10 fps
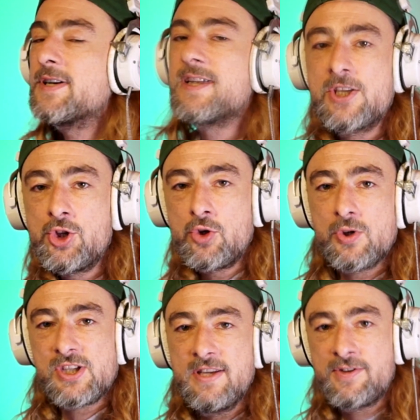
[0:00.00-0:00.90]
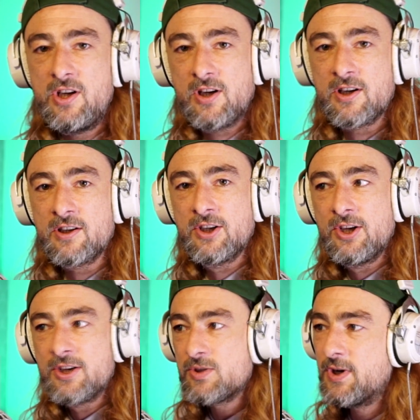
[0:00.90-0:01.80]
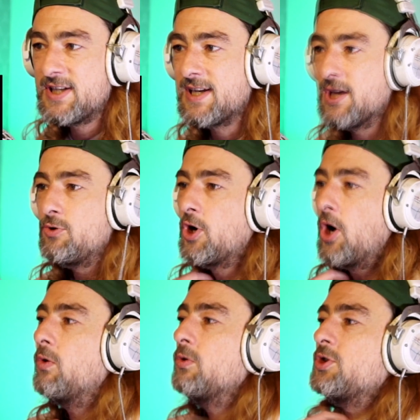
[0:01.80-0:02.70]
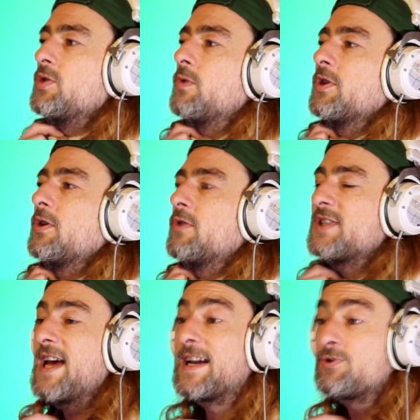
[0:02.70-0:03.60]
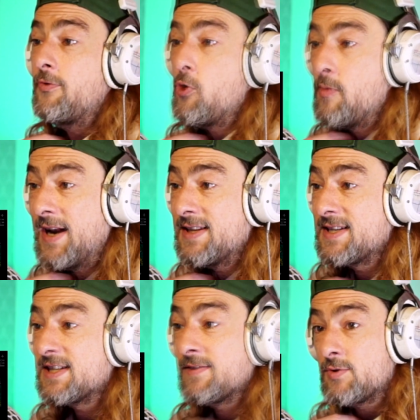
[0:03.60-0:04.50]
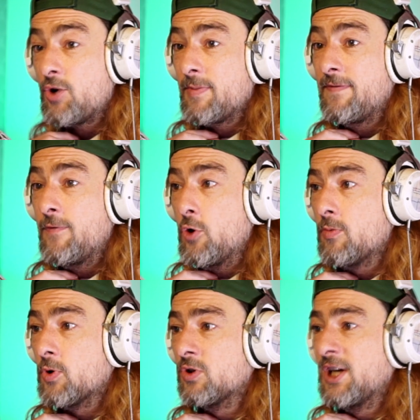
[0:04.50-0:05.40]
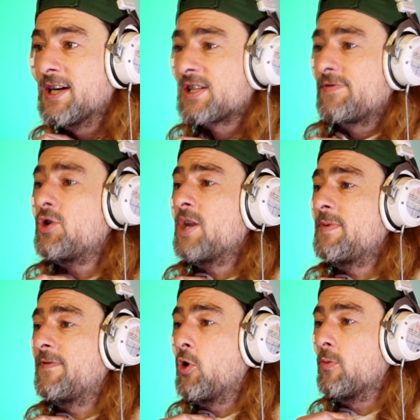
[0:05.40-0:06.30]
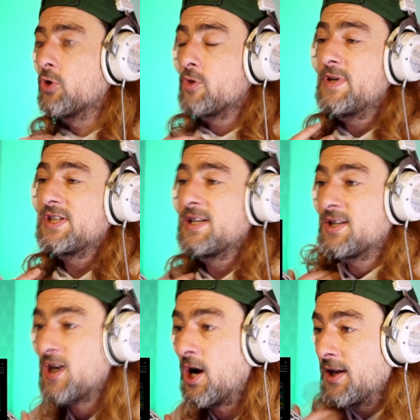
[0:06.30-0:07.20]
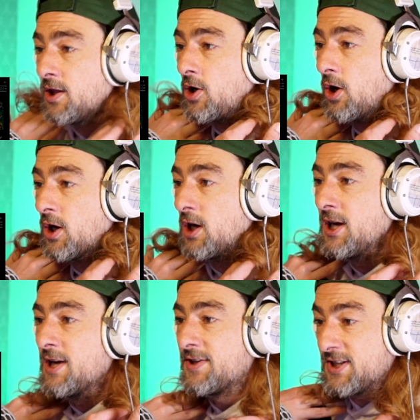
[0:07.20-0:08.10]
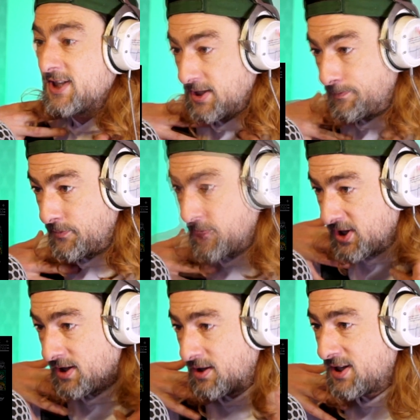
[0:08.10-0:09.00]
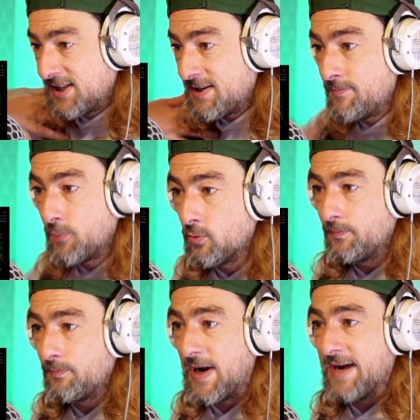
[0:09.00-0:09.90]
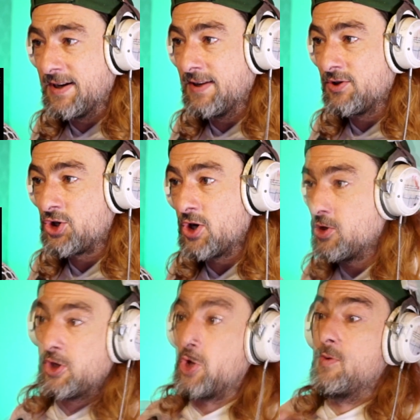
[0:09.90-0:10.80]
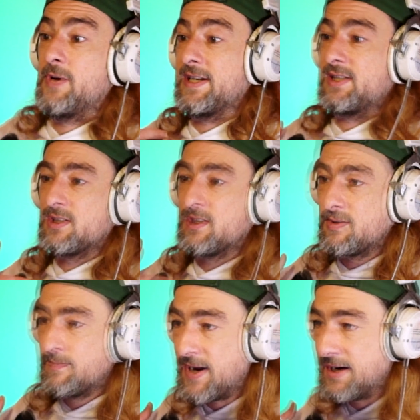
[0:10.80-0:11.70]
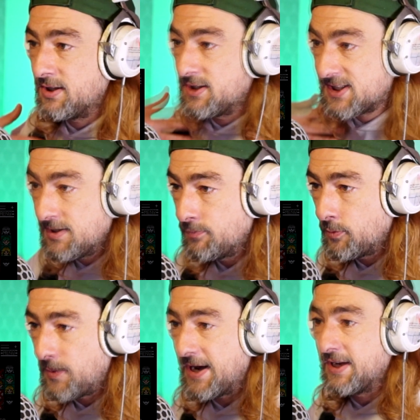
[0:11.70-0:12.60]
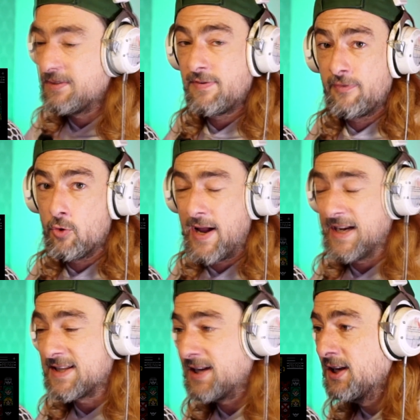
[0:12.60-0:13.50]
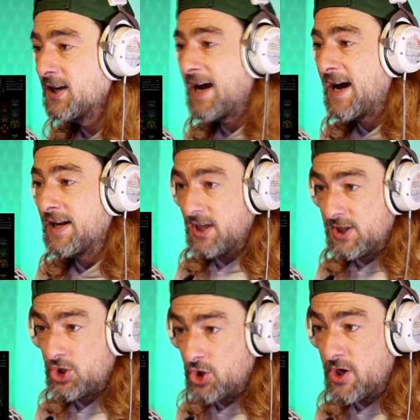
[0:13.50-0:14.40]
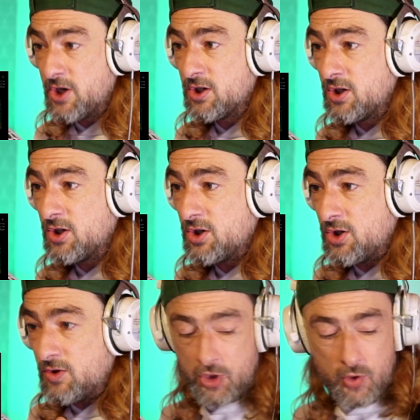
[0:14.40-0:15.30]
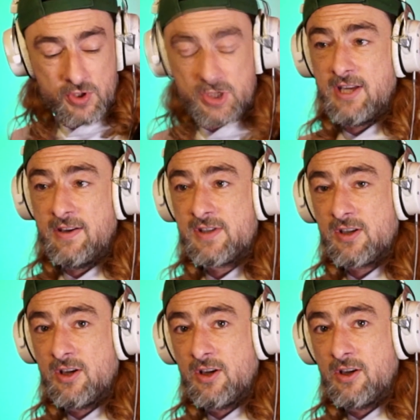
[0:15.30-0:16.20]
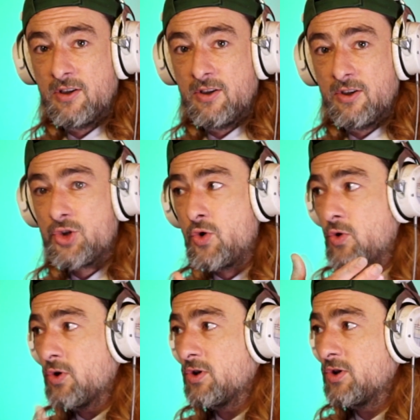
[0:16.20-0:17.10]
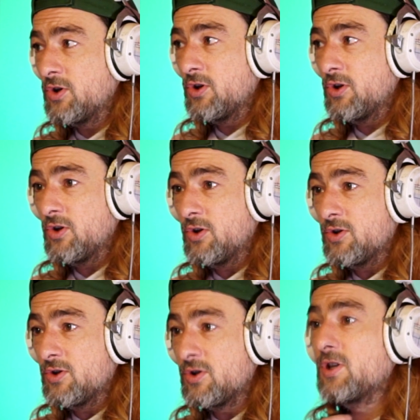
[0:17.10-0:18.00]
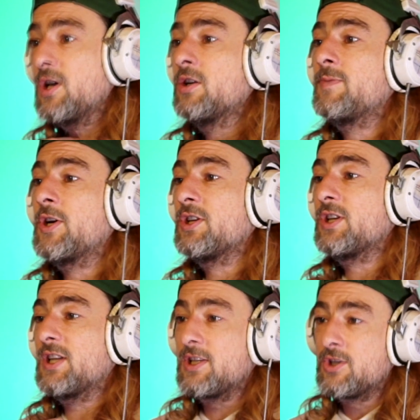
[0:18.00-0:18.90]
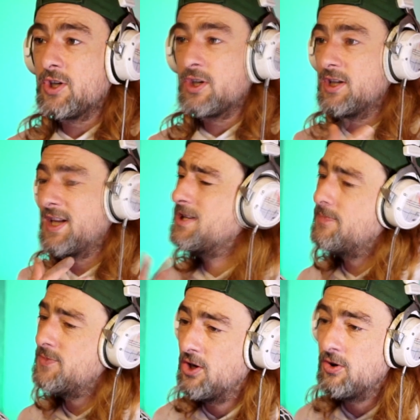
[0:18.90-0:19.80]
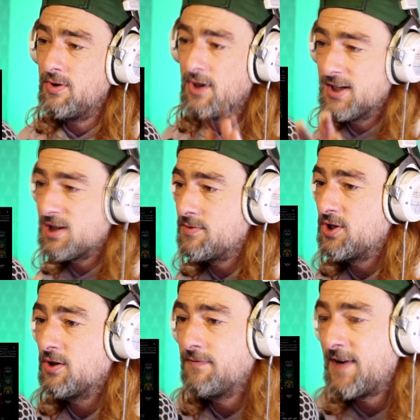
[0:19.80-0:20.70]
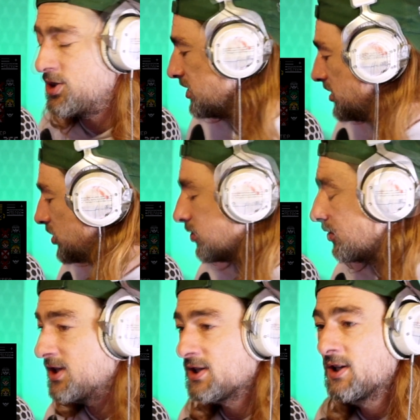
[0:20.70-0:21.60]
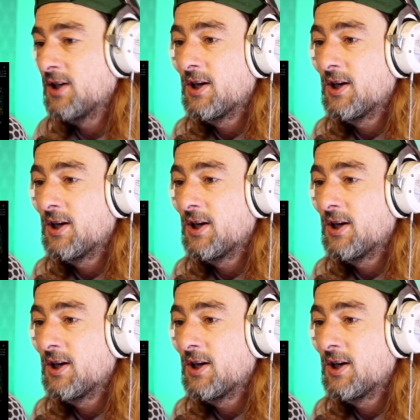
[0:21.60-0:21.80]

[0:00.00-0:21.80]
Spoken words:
But it's a short sleeve shirt. So what is it? Are you cold? Do you want, or is it extra formality? Is it trying to be formal? Because if you're trying to be formal, you're missing the tie, the collar, the simple patterning of the shirt, not the complex patterning, simple patterning for formality. And it's short sleeves, short, underbutton. It's up to you. It's up to you. Fashion is a choice.